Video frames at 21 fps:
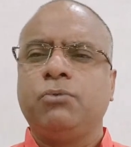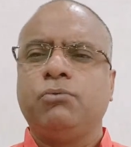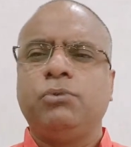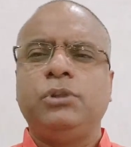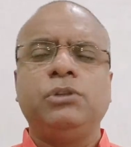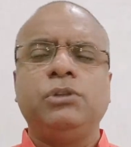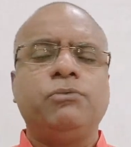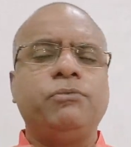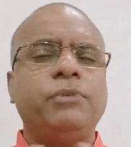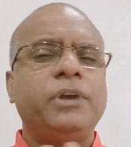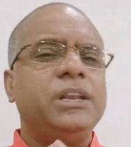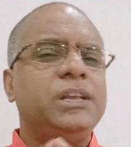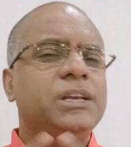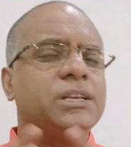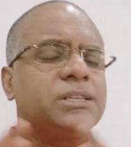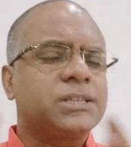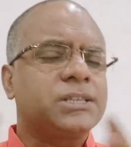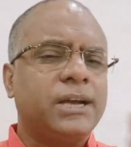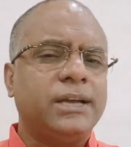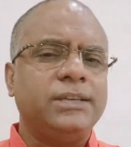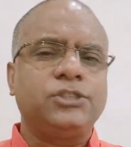we know
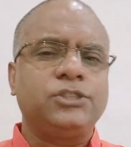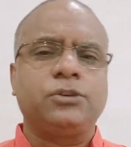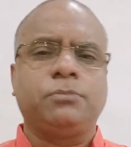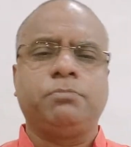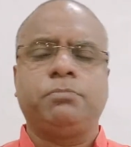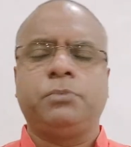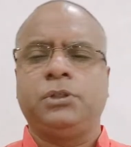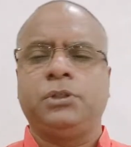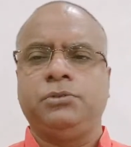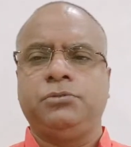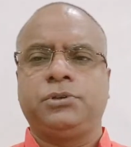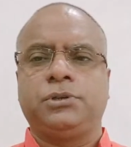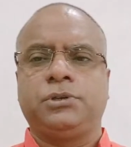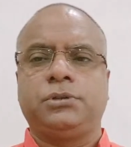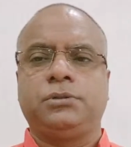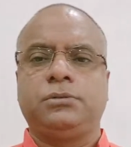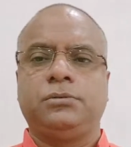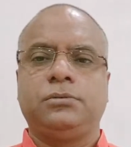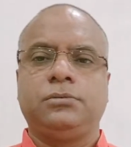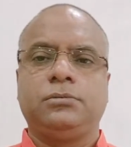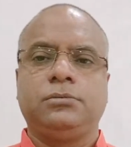various kinds of pollution.
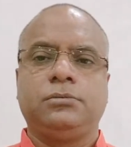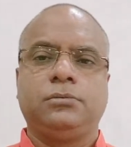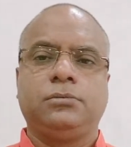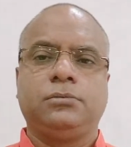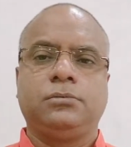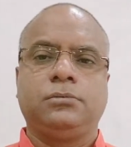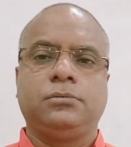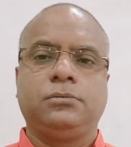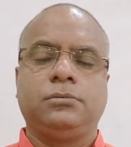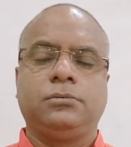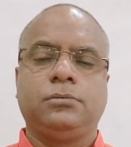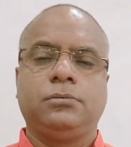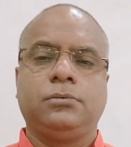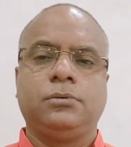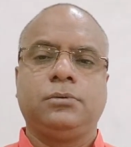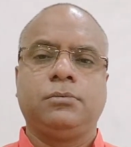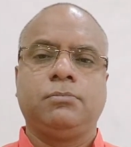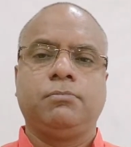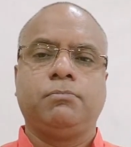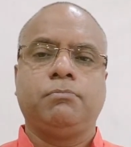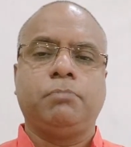
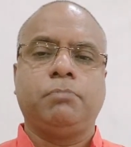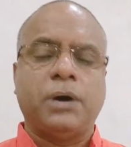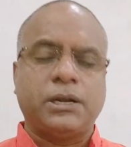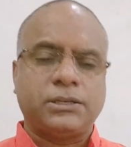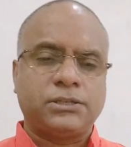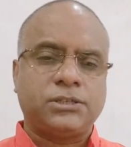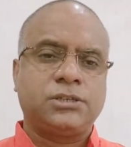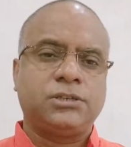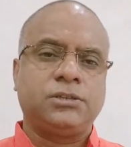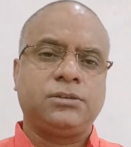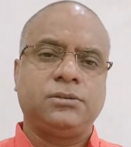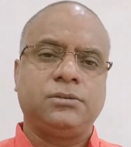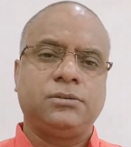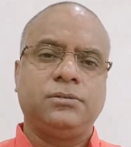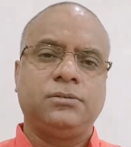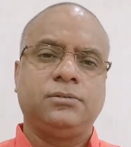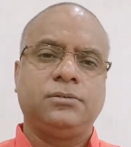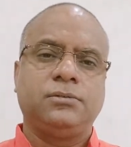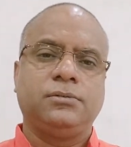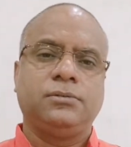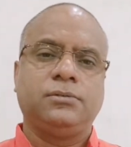But
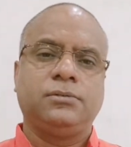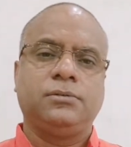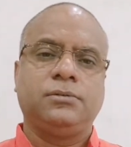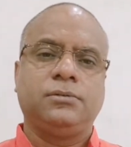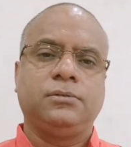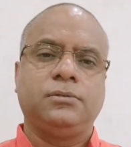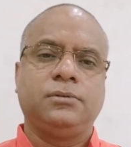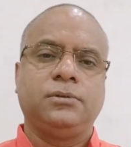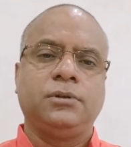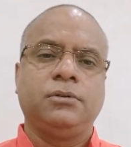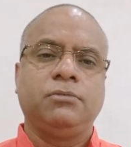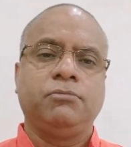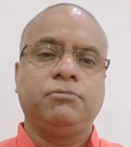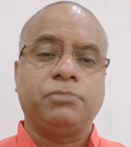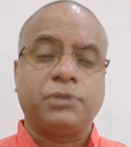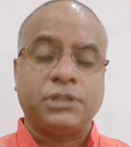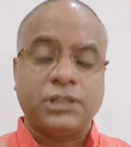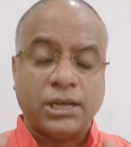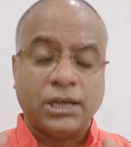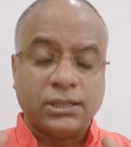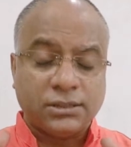
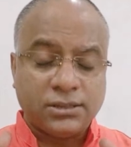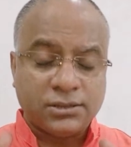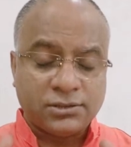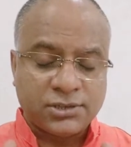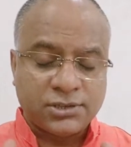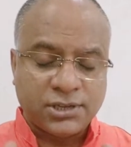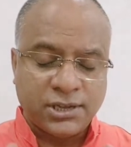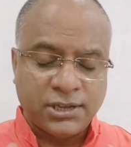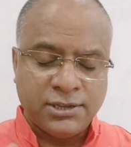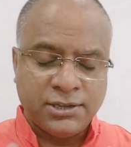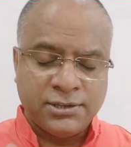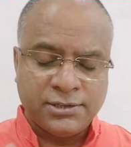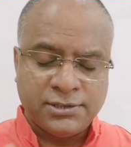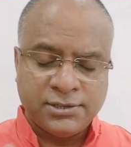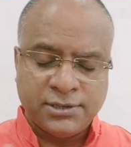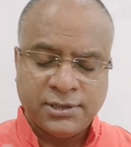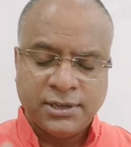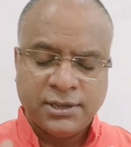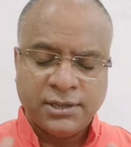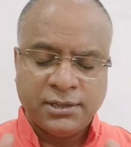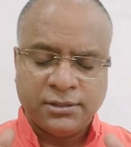Vedanta says
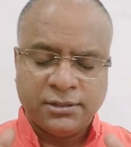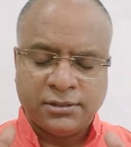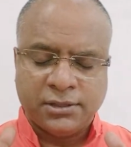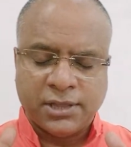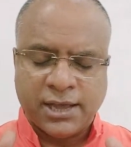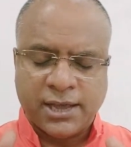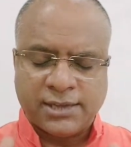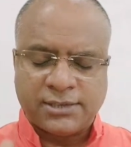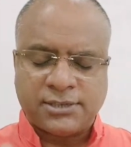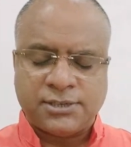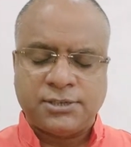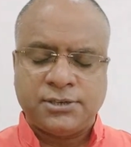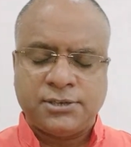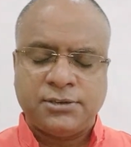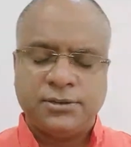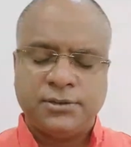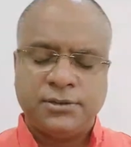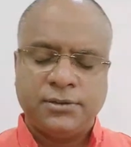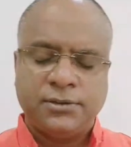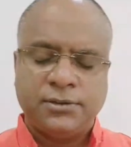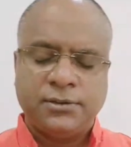
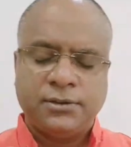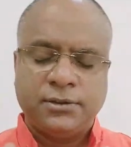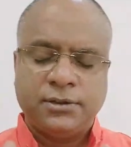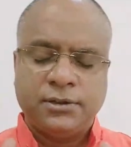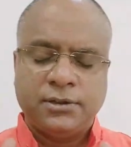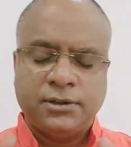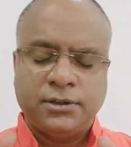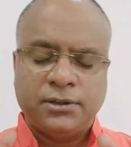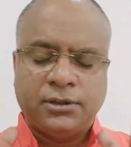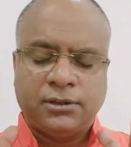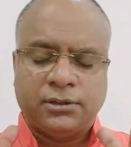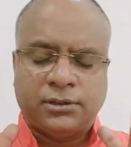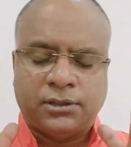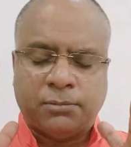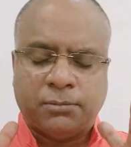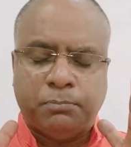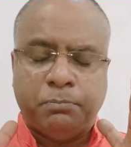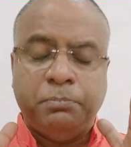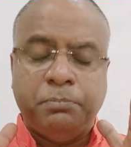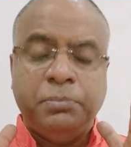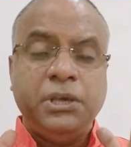that the
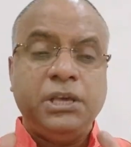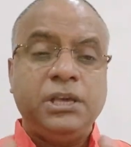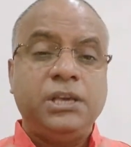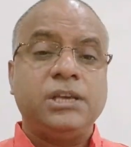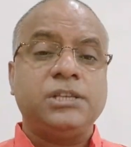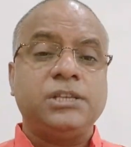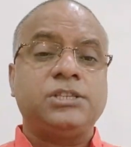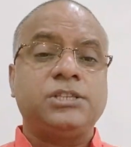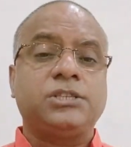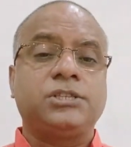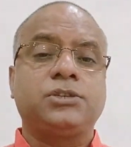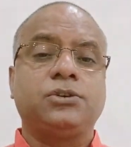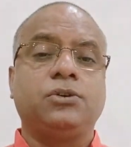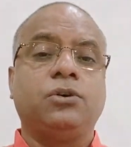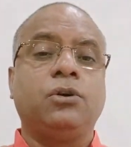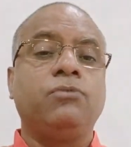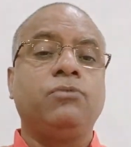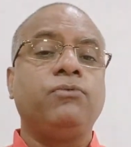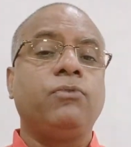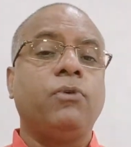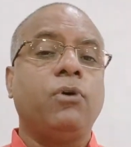biggest
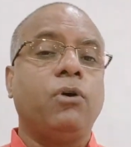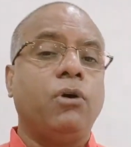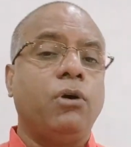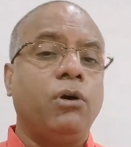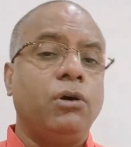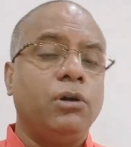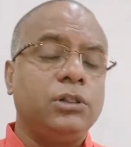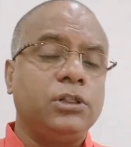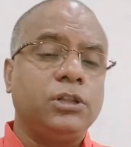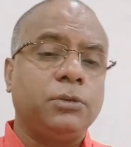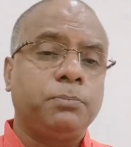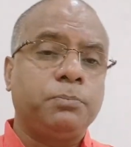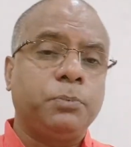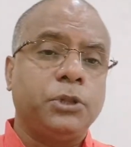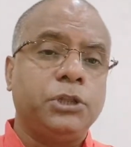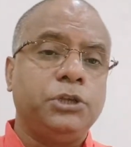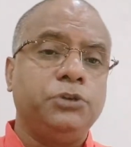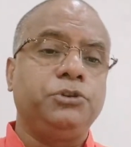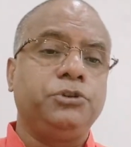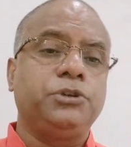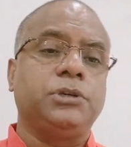of all the
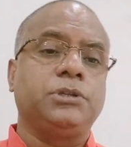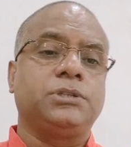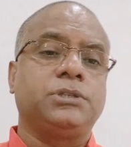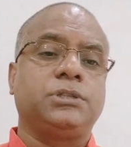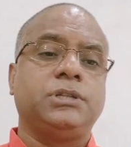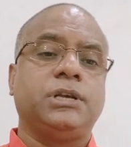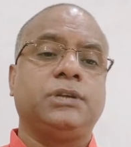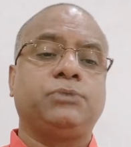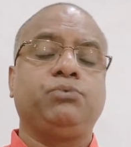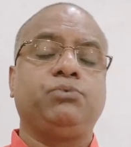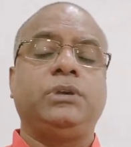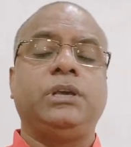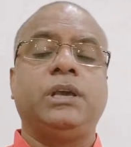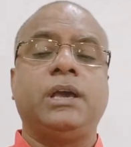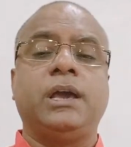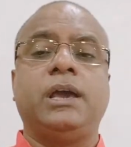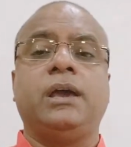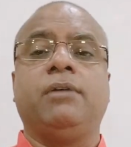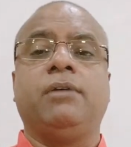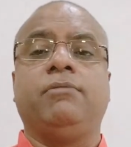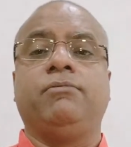pollutions that we
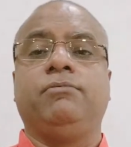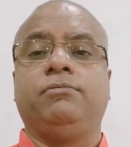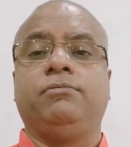have